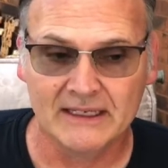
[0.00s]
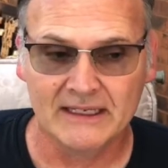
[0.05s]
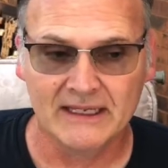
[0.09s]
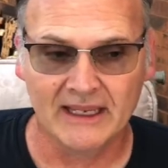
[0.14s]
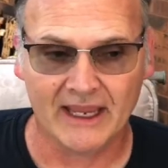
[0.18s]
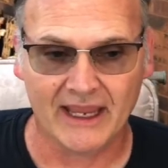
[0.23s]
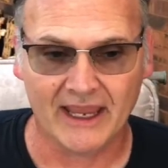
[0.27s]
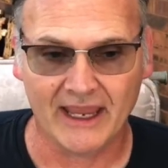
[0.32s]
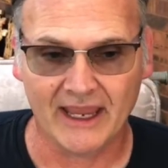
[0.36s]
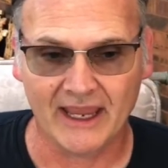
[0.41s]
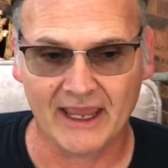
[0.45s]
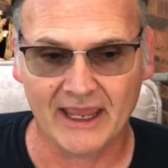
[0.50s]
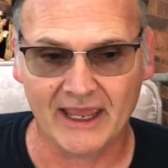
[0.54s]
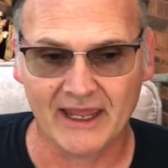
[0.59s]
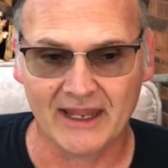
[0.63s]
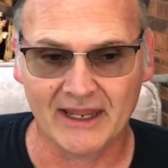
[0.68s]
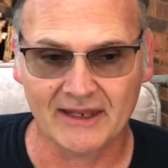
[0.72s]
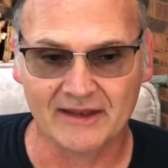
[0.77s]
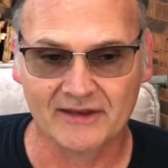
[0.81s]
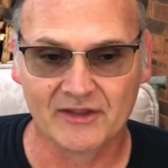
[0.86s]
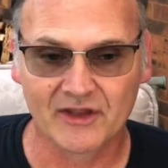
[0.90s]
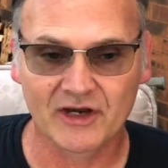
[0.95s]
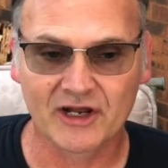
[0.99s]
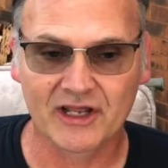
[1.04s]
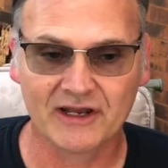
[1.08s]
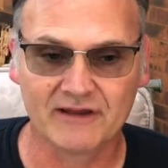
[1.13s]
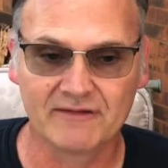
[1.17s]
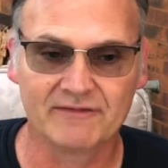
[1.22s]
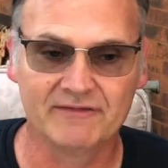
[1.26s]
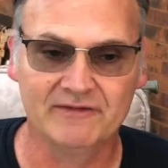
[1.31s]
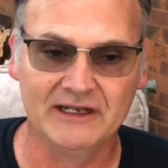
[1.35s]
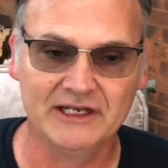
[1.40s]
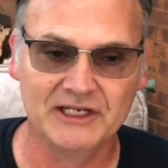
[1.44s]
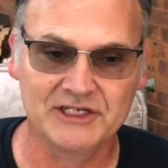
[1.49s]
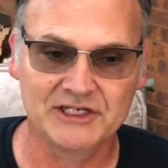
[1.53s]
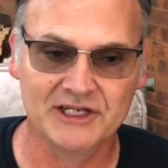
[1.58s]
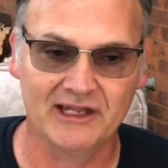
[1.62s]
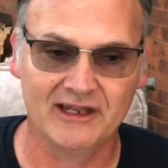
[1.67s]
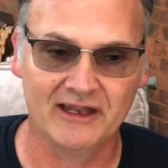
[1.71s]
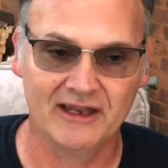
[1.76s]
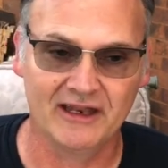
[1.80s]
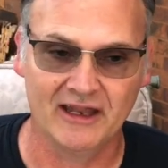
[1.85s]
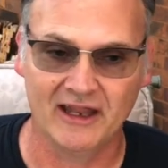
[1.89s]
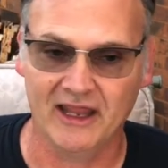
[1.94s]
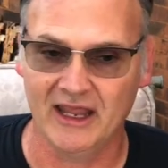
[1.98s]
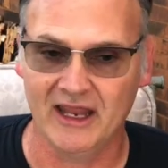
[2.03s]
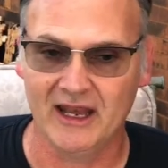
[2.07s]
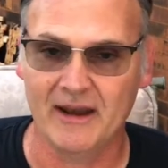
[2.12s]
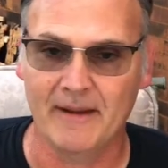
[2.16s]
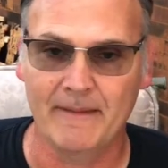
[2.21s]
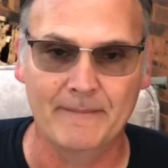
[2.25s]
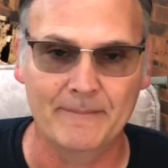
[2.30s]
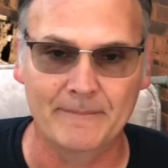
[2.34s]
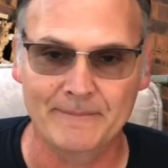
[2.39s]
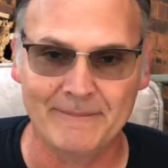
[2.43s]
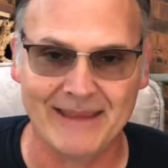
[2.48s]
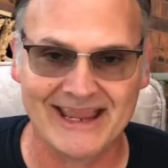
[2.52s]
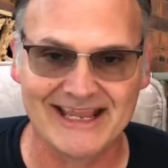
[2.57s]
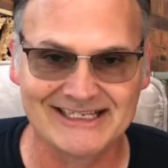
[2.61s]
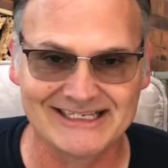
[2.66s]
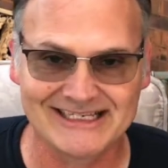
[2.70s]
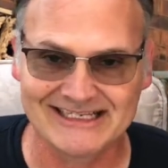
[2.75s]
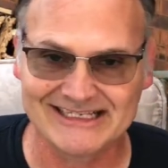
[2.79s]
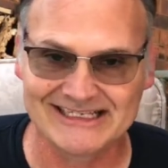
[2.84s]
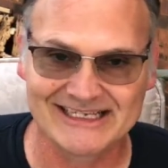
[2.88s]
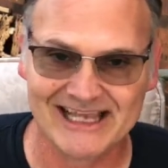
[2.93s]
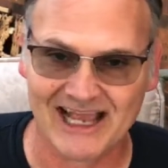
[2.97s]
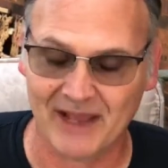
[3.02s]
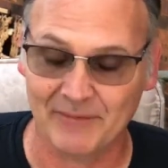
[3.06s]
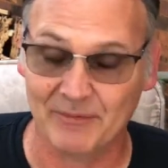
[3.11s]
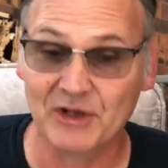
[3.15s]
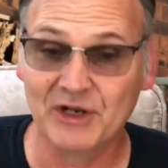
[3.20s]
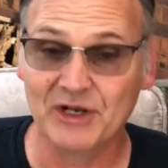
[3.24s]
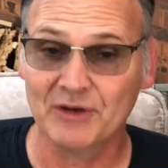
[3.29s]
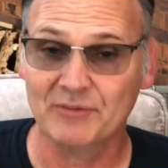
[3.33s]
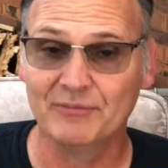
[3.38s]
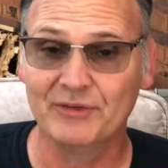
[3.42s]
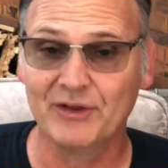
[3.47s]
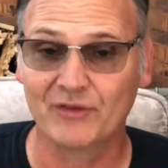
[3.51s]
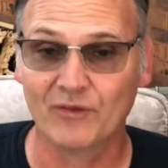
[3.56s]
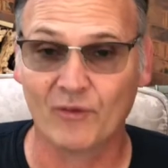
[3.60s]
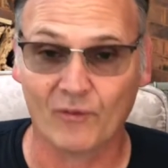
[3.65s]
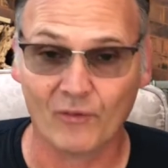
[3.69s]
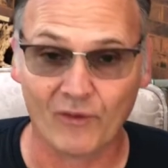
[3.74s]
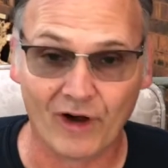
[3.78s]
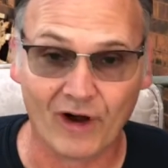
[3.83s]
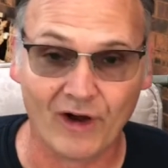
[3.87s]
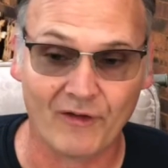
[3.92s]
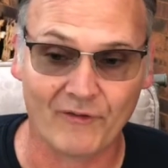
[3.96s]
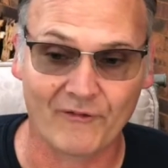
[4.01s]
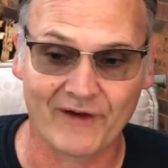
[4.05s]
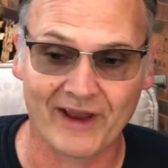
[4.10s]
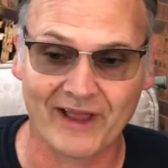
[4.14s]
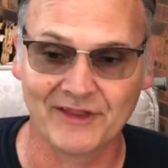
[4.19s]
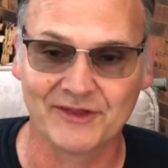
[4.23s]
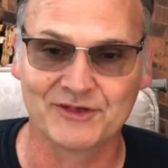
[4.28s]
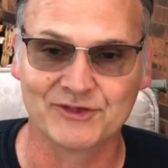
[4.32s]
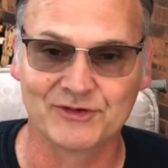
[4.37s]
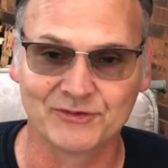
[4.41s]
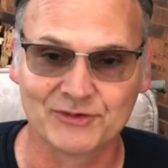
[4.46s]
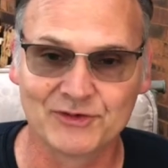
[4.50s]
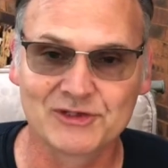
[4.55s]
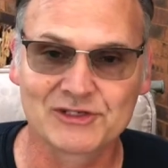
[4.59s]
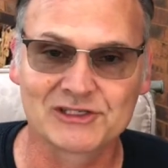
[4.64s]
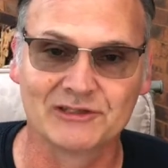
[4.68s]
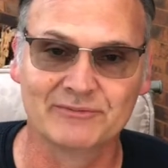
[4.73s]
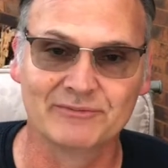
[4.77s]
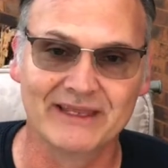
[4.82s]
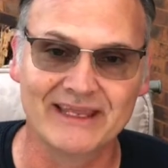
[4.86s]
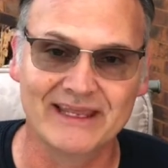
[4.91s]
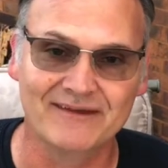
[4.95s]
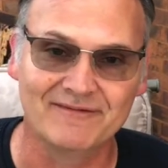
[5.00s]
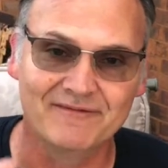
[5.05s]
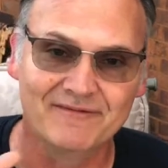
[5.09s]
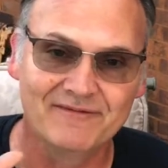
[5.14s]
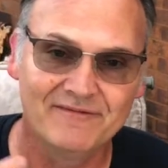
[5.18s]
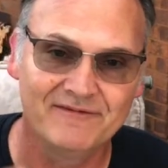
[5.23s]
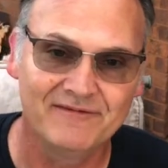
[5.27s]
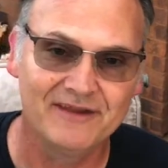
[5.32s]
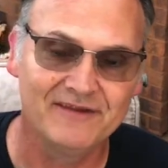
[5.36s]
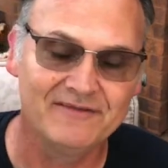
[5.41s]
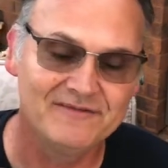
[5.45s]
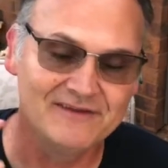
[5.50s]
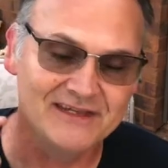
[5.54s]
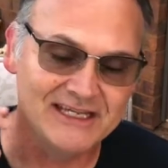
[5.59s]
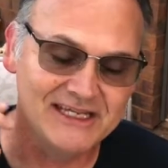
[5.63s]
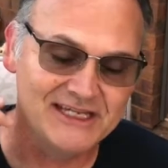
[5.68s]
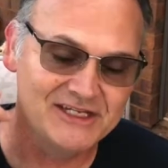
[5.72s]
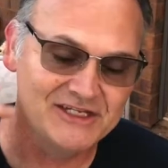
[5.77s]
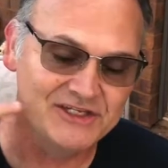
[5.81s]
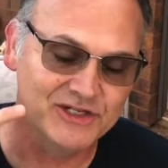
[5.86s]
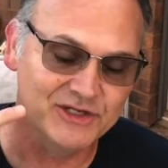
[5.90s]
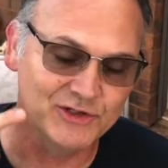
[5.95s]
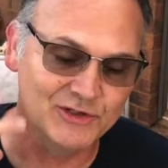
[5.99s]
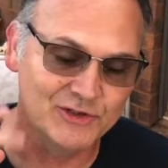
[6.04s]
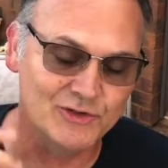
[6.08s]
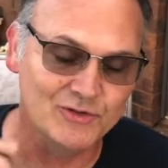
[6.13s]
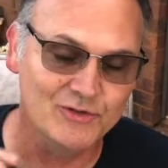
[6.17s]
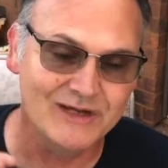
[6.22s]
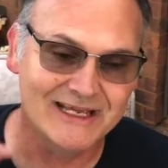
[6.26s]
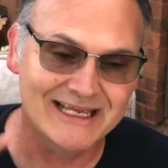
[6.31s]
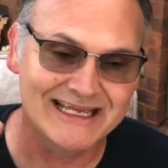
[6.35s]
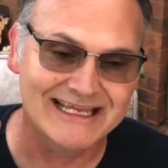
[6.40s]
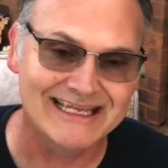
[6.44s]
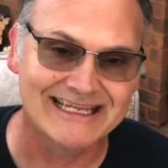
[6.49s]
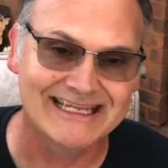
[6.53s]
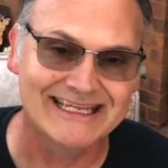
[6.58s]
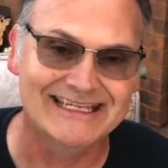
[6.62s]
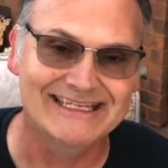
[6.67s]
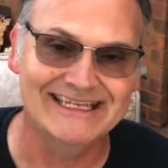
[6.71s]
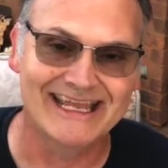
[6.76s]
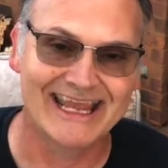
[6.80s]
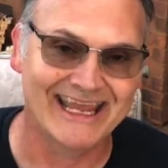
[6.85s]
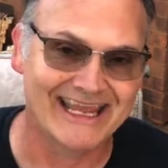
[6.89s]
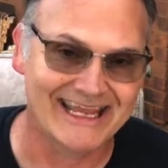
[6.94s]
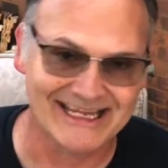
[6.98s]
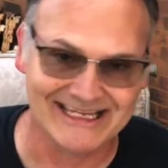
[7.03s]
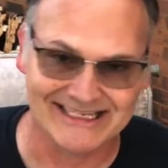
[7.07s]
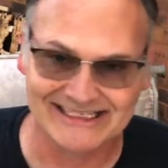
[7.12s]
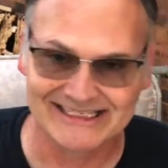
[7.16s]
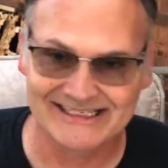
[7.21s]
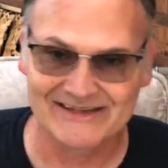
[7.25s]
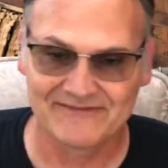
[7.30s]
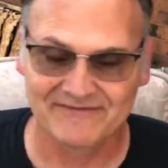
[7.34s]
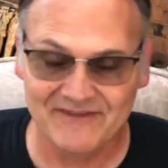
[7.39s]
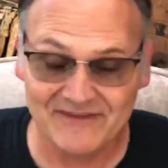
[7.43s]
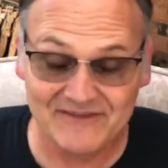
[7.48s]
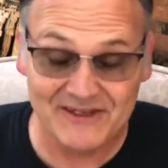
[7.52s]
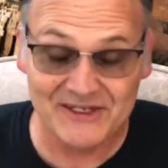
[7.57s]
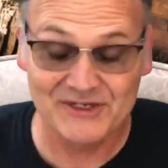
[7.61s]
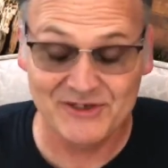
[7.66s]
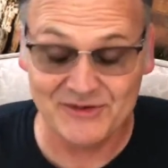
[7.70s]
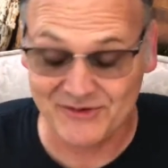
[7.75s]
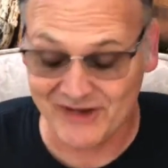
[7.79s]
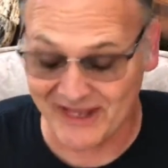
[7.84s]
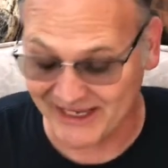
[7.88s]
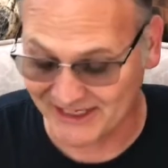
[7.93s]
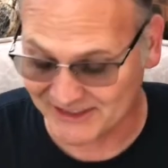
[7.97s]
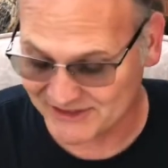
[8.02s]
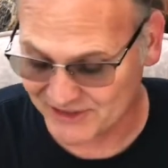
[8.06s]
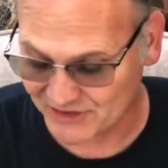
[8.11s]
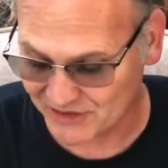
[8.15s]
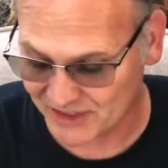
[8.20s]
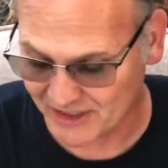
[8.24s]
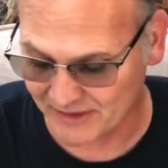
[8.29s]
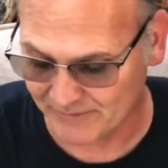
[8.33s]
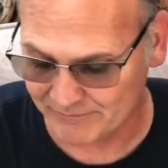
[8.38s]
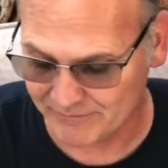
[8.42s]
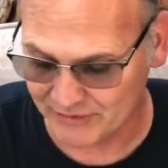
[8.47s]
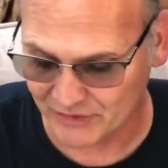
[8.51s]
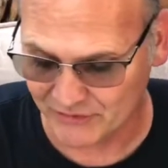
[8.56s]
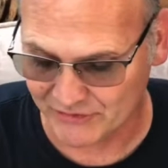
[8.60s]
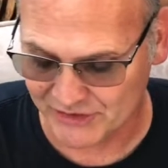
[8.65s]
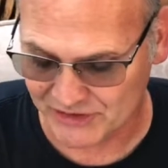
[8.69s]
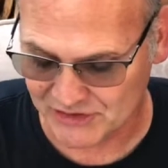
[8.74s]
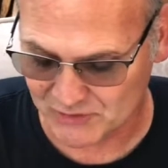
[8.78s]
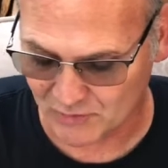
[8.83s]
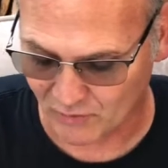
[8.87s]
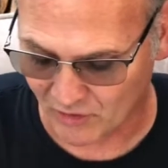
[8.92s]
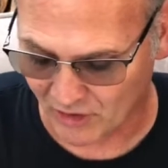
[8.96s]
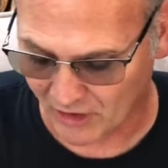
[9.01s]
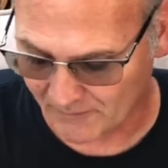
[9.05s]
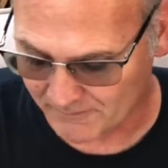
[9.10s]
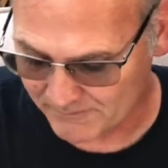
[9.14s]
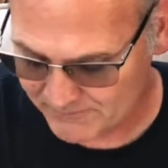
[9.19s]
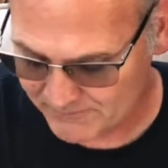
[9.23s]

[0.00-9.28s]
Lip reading: And they're going to finish it in an amazing time. They're going to build the wall around Jerusalem in 52 days. 52 days they're going to build this wall.